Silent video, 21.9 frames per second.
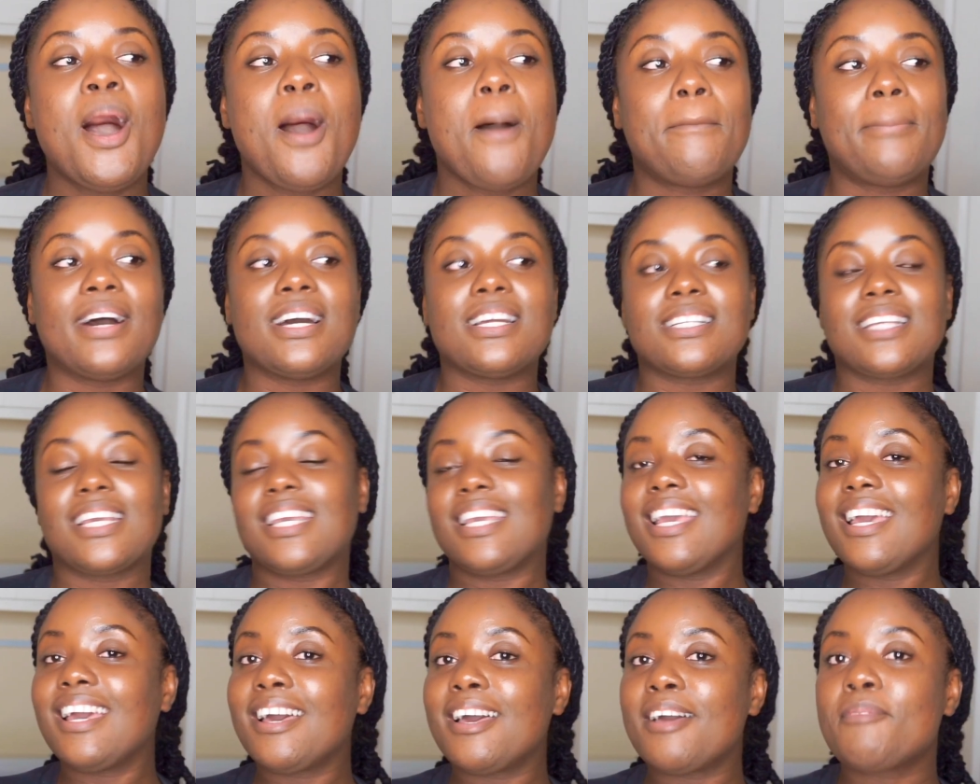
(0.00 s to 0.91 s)
But
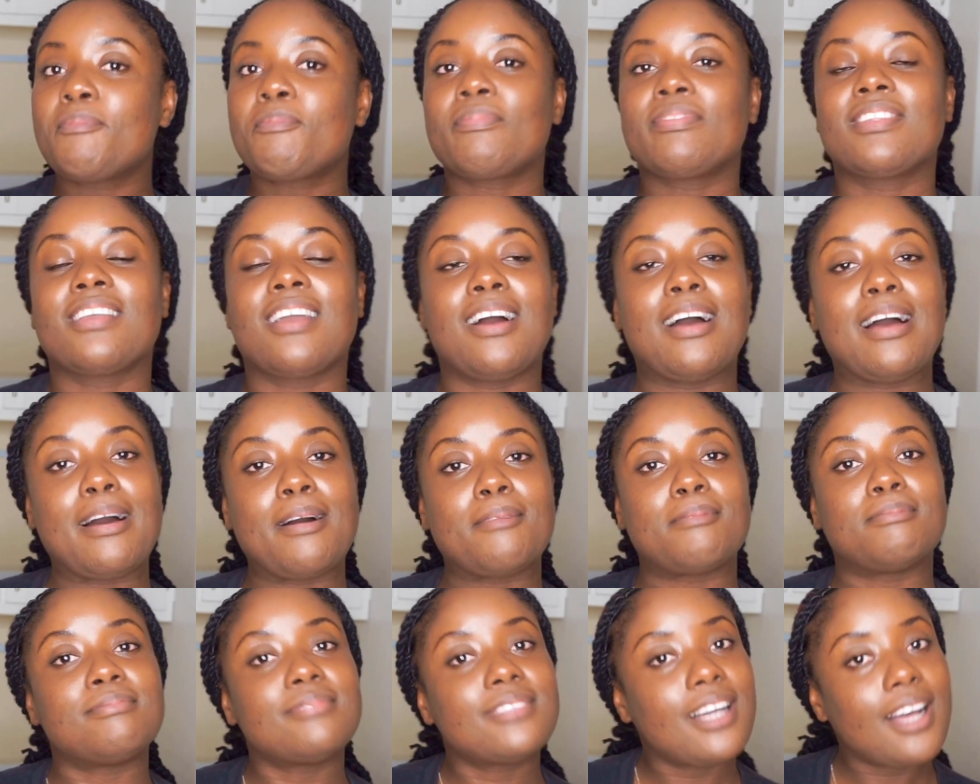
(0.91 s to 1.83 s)
yeah,
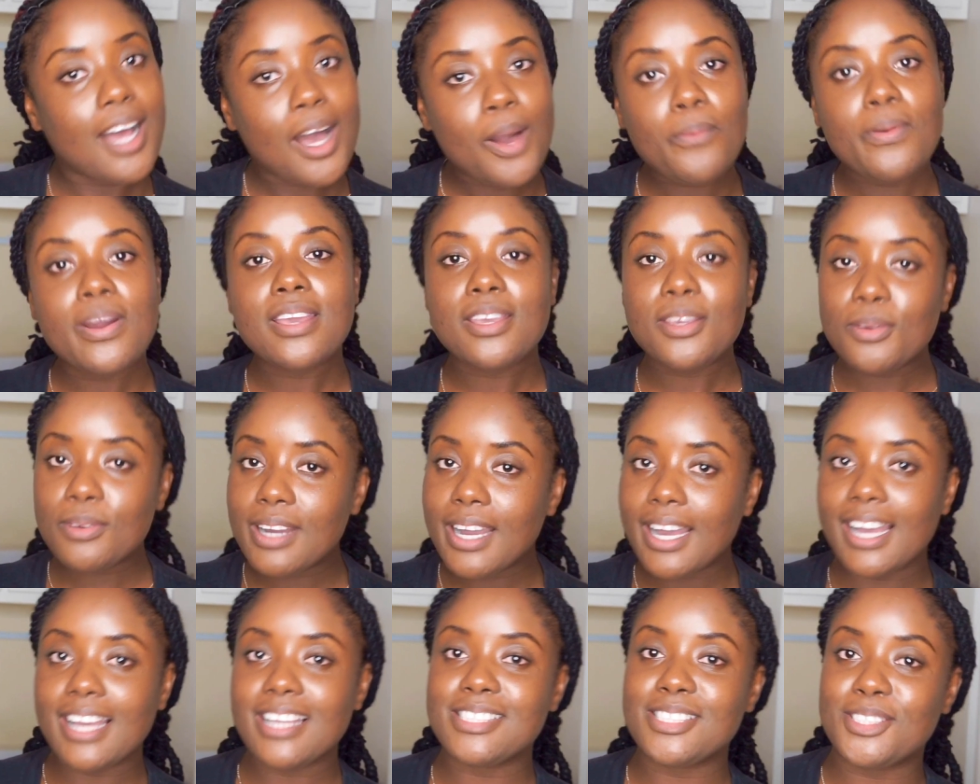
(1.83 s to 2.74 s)
how are you
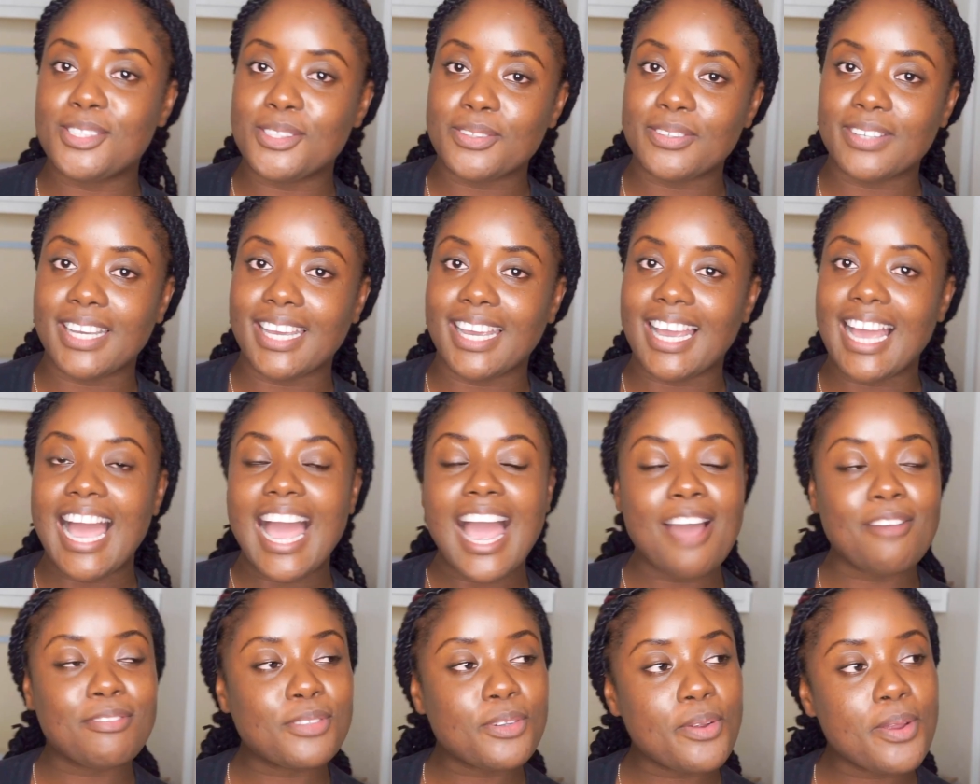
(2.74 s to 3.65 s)
guys doing? I
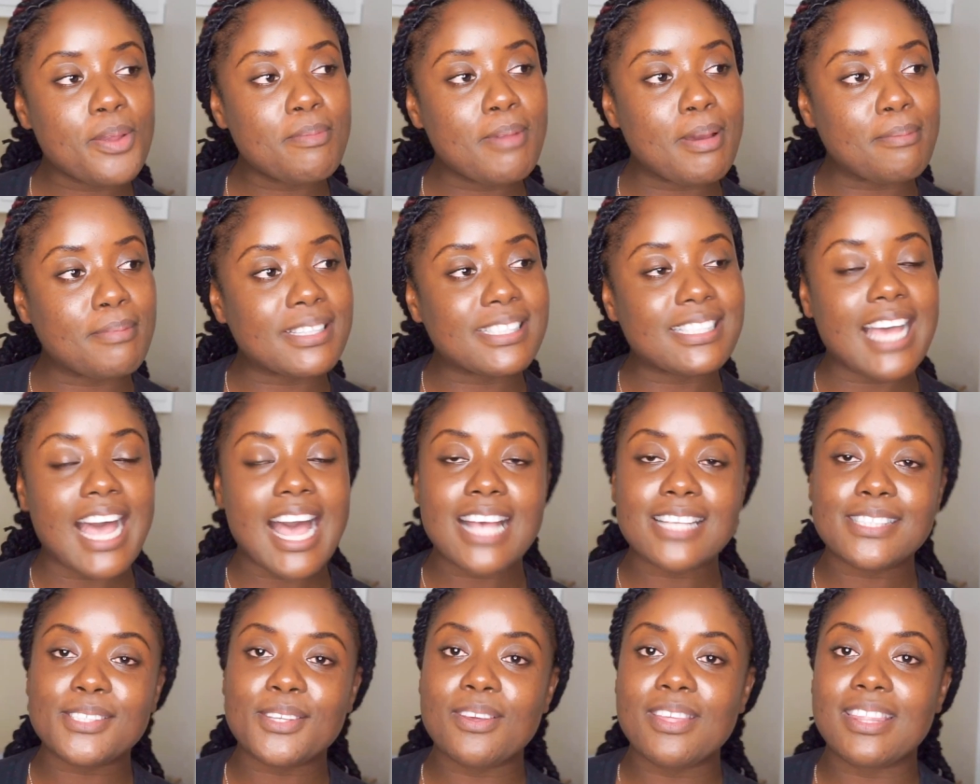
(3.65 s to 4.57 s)
have to remember to
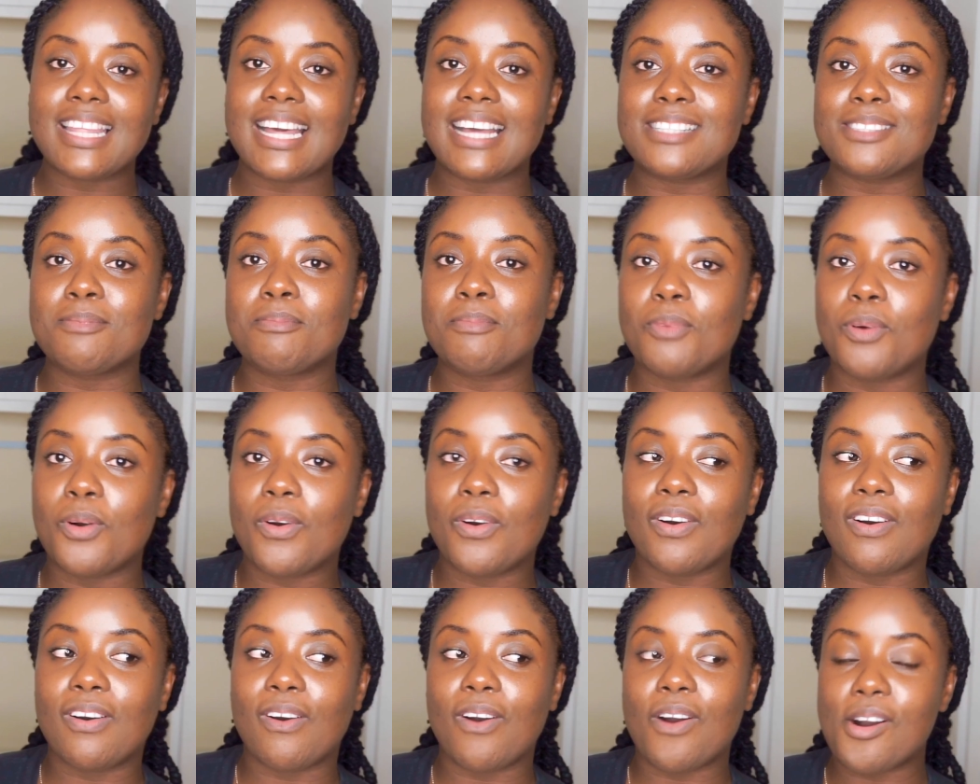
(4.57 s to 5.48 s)
ask you that
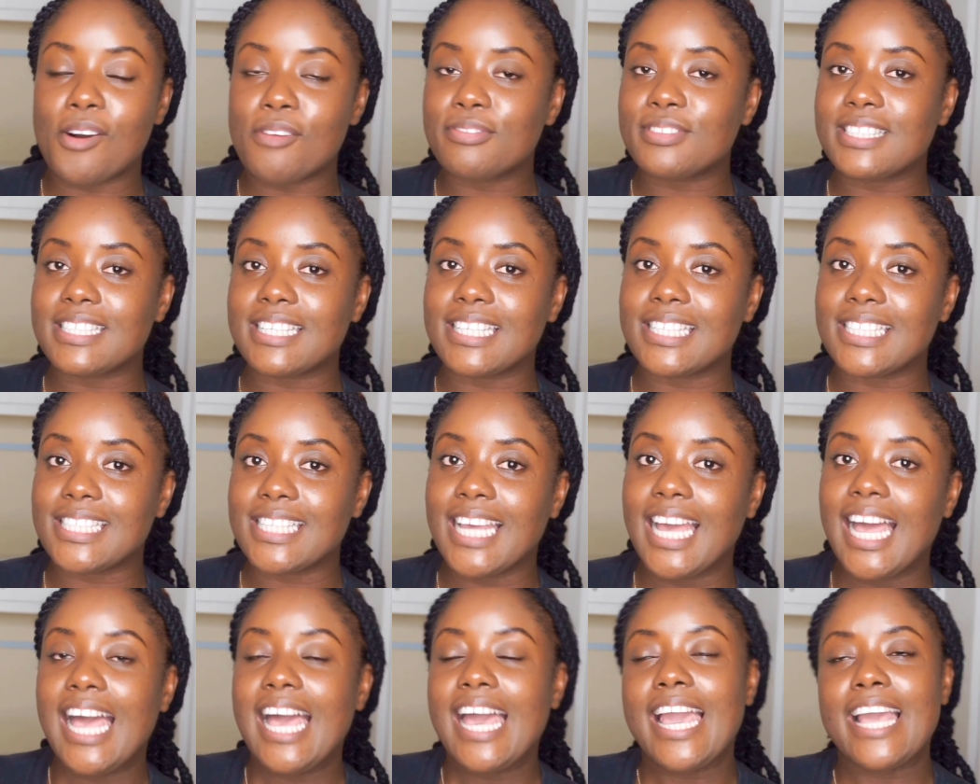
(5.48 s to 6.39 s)
more often.
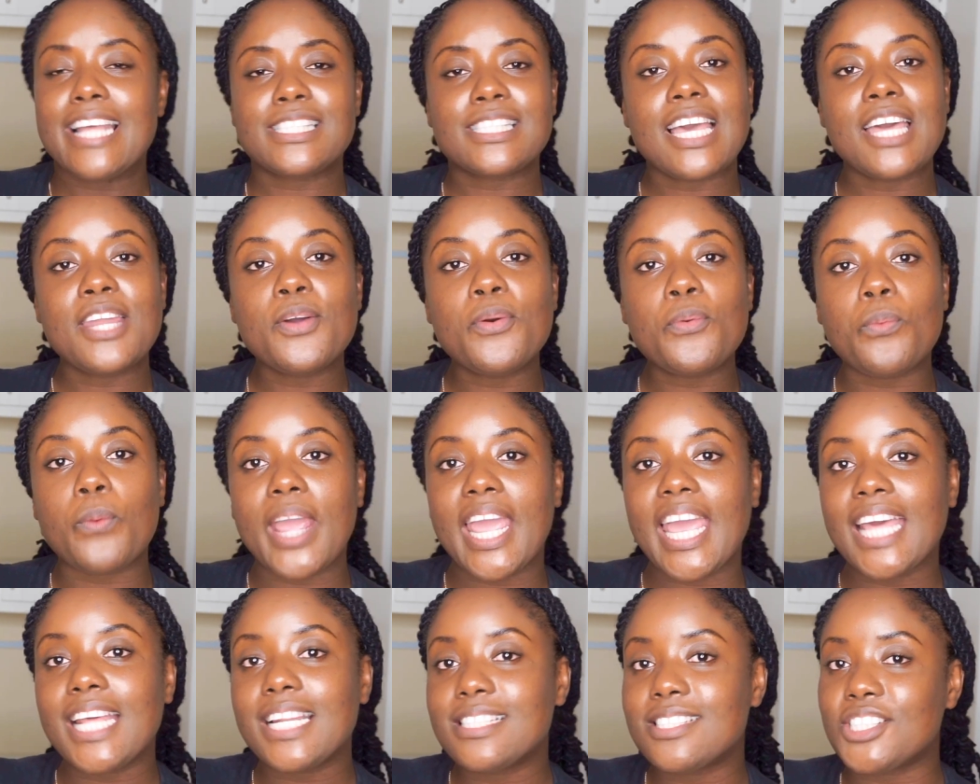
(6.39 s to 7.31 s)
It's kind of
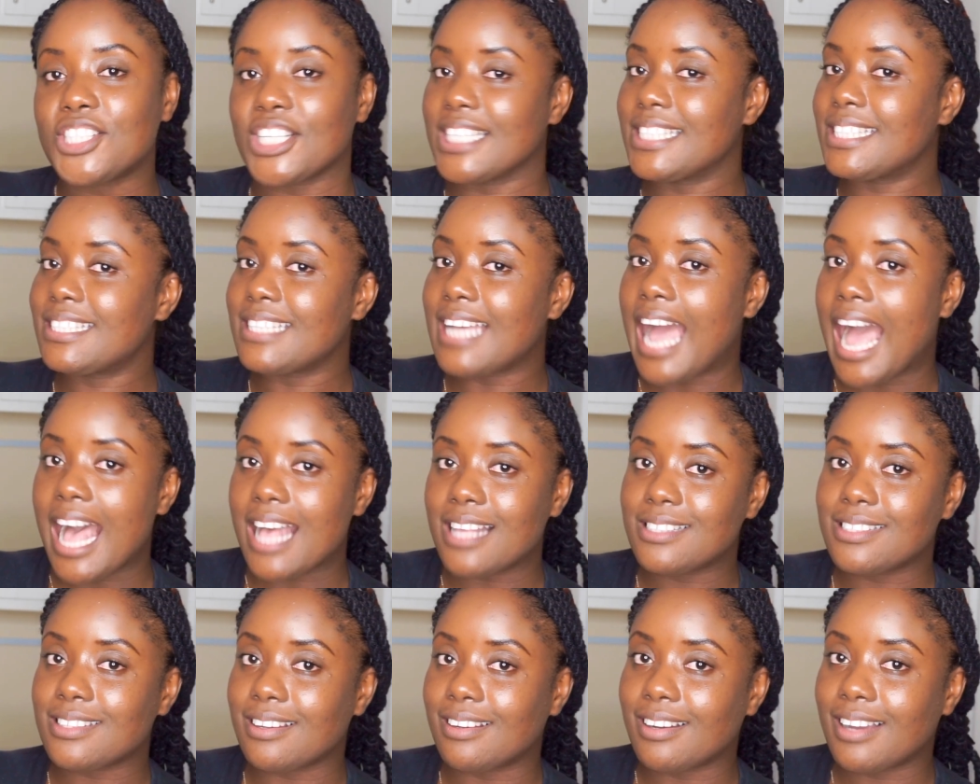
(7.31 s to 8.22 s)
weird just to
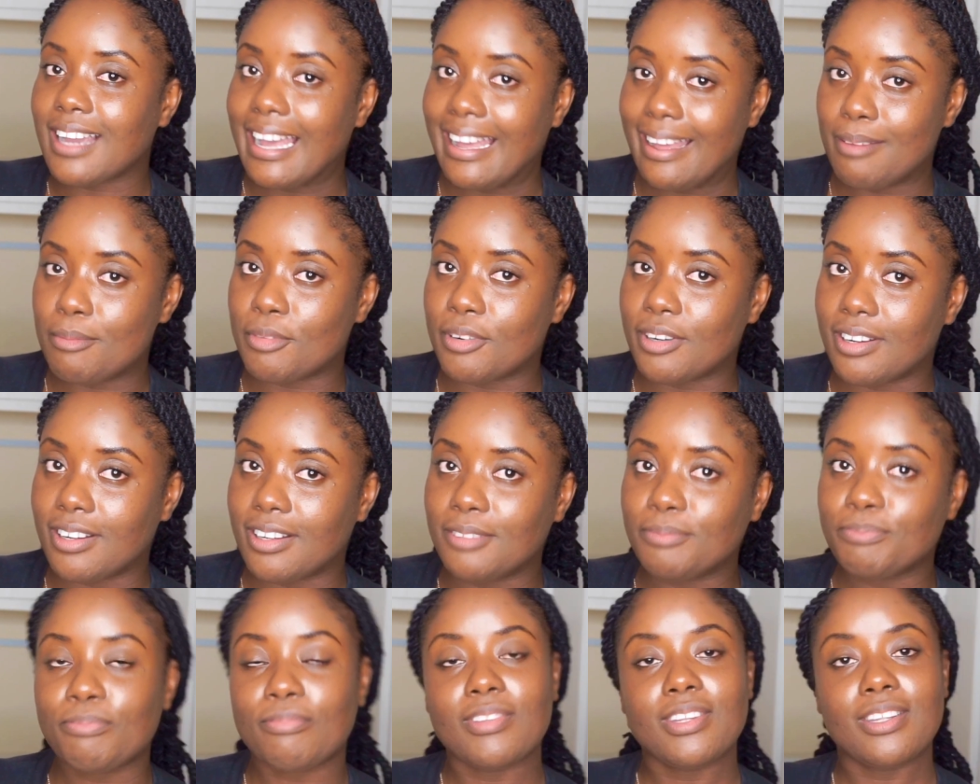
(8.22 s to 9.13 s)
ask a camera,
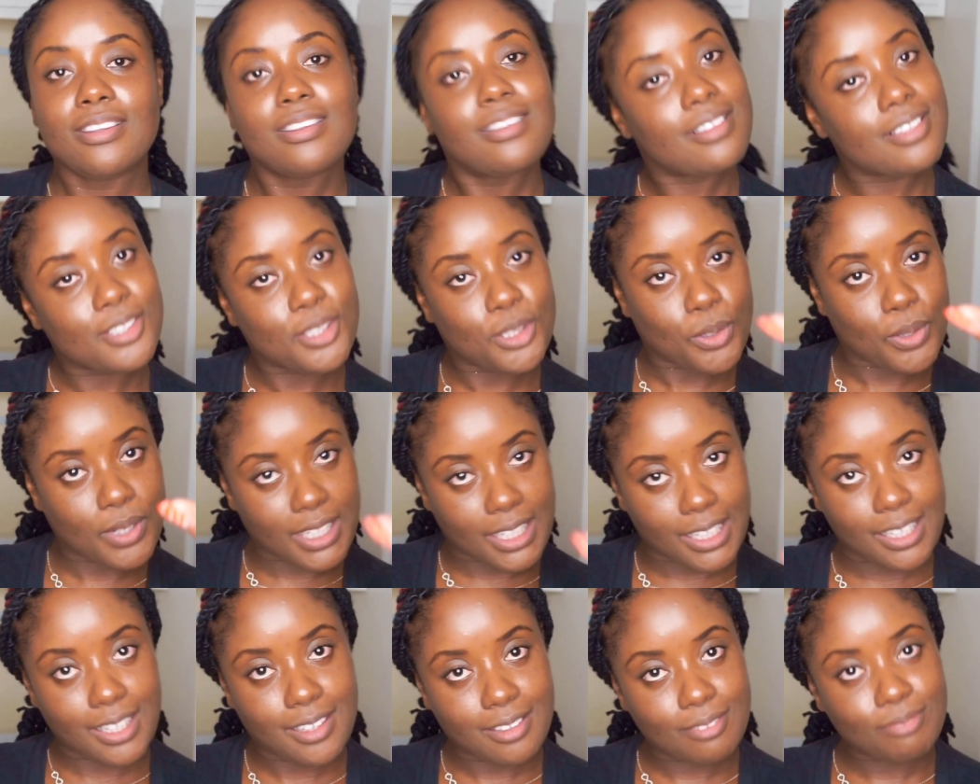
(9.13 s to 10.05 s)
Sony,